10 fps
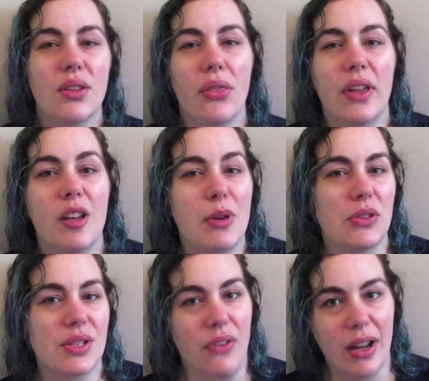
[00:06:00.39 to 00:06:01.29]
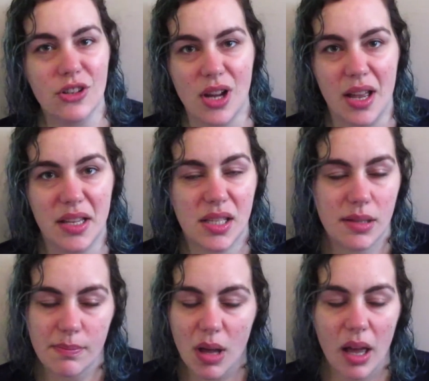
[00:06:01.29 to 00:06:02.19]
the thing about this
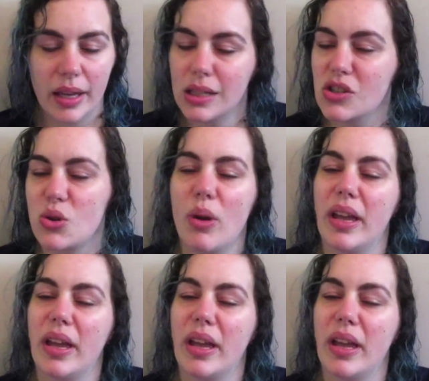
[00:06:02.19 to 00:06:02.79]
franchise. I enjoy